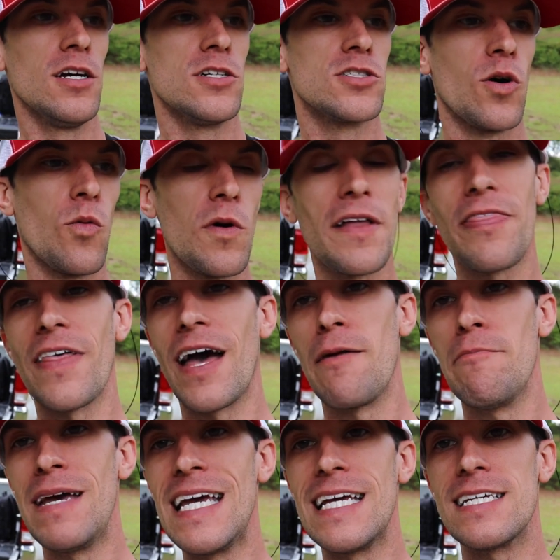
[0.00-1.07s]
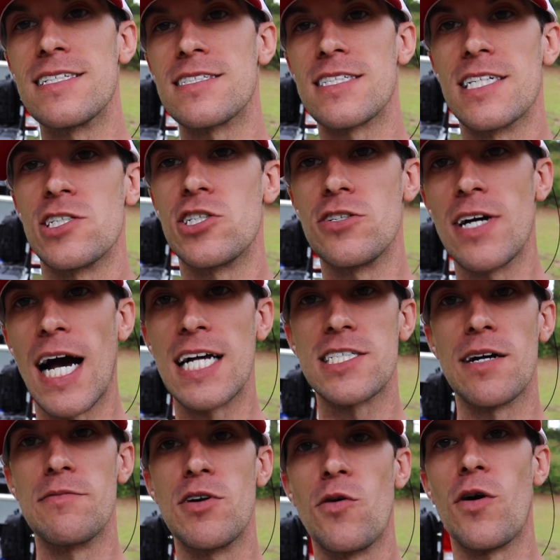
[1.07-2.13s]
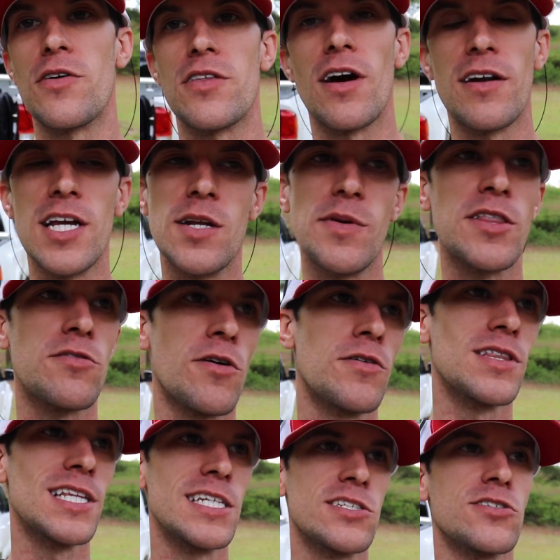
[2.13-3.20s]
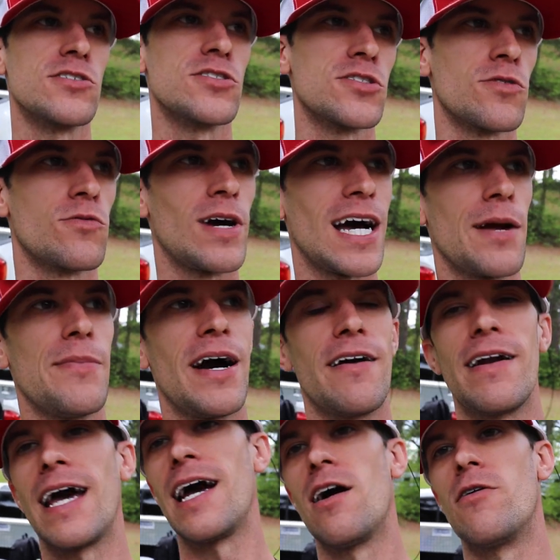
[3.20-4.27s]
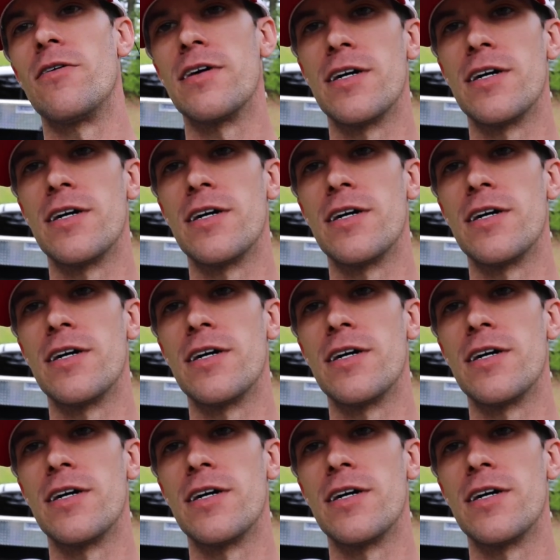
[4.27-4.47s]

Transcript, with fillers: So what that means is you guys up north, y'all need to be throwing lizards right about now.